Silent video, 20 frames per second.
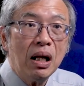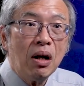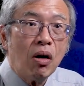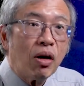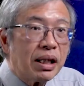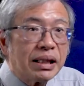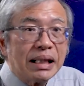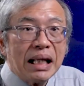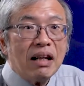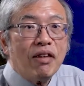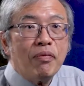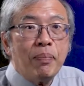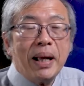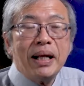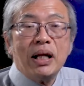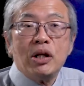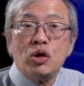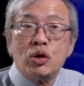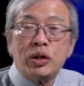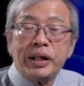Or the Son of
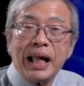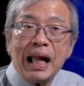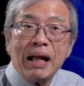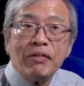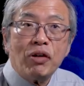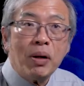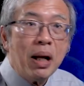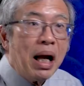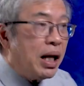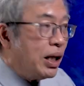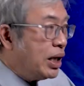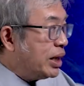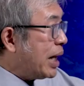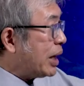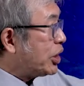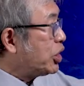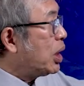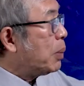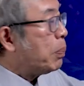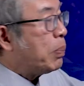Man that you care for? This actually